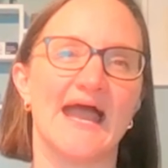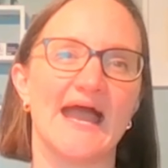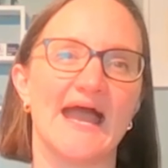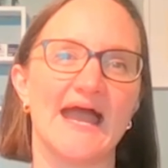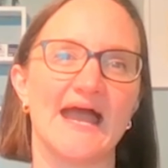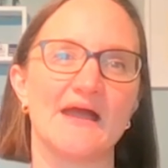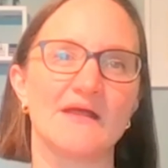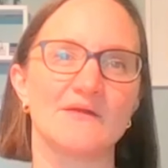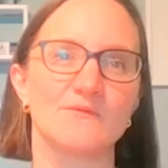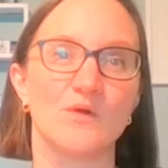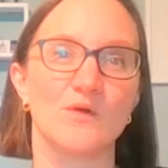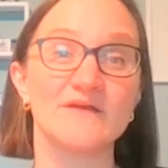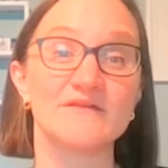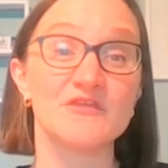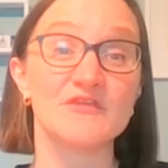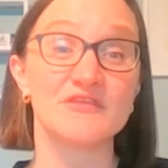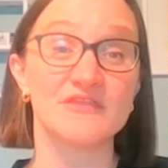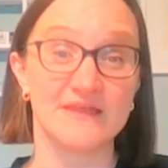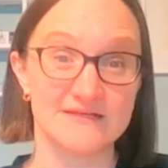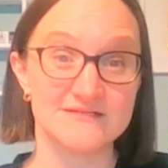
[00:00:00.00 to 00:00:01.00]
And one of
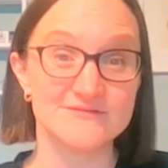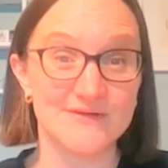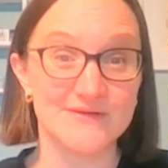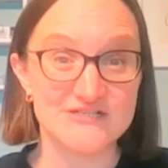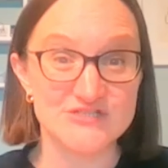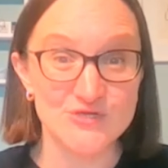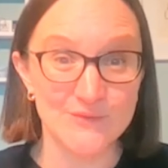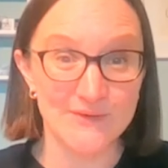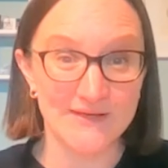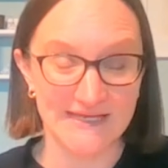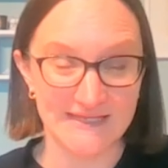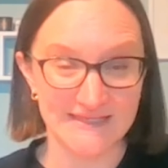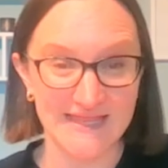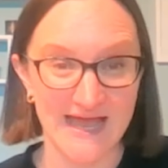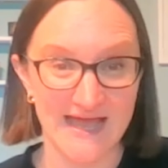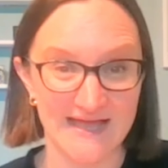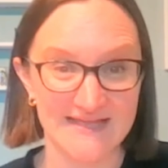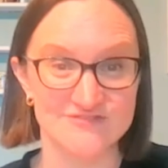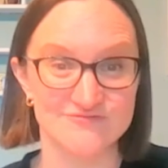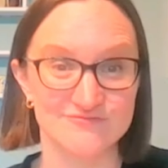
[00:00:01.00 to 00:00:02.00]
the things we're doing in
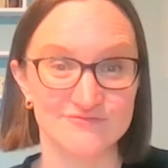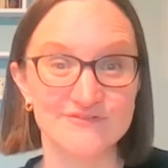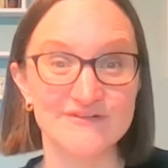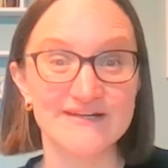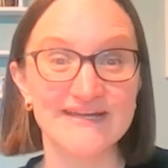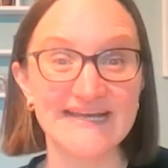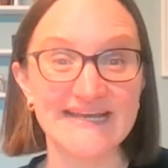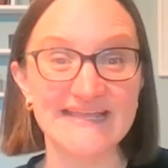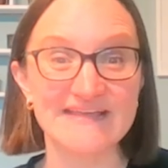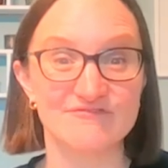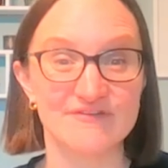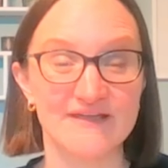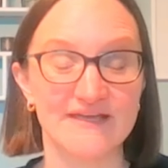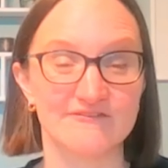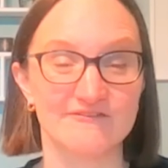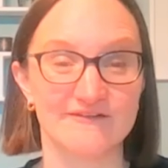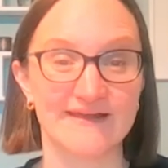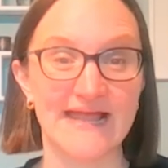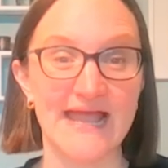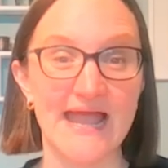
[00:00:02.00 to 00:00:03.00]
that is really
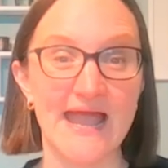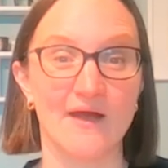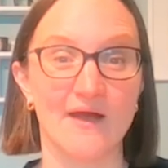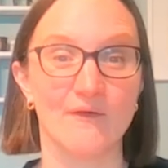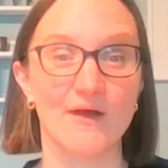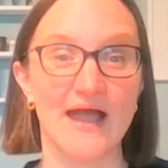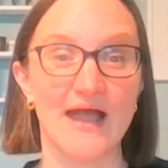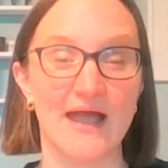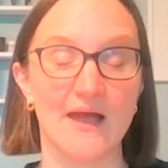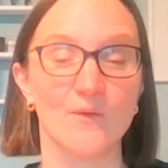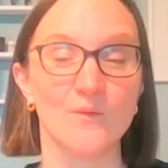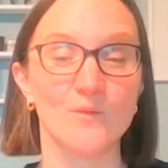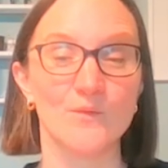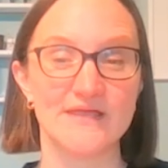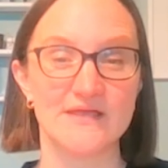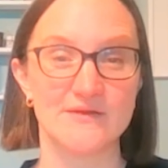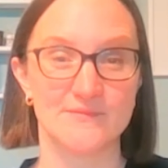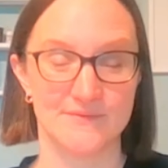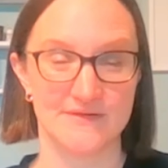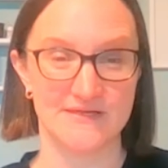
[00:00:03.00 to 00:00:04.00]
figuring out how we
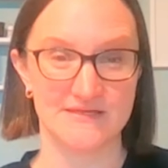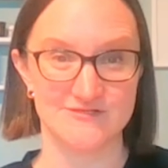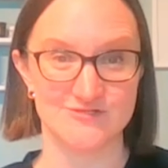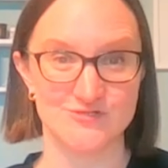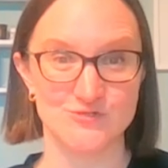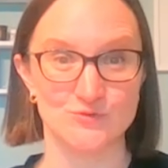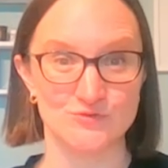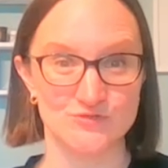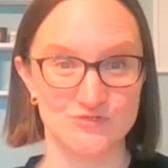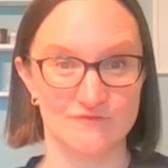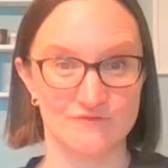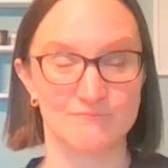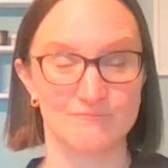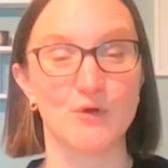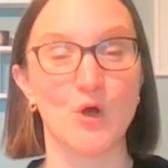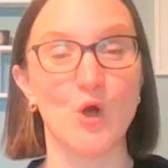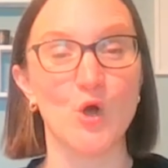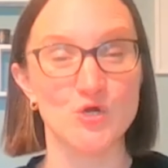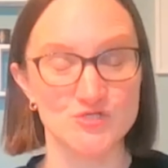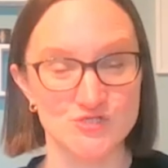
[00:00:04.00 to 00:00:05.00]
can be the sort of
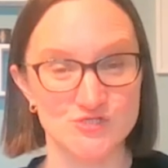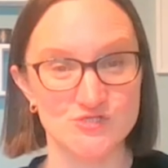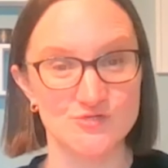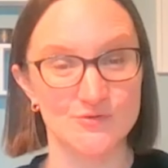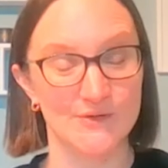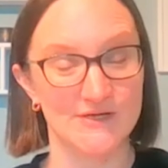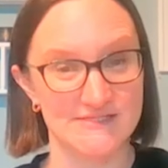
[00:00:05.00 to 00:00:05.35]
boss to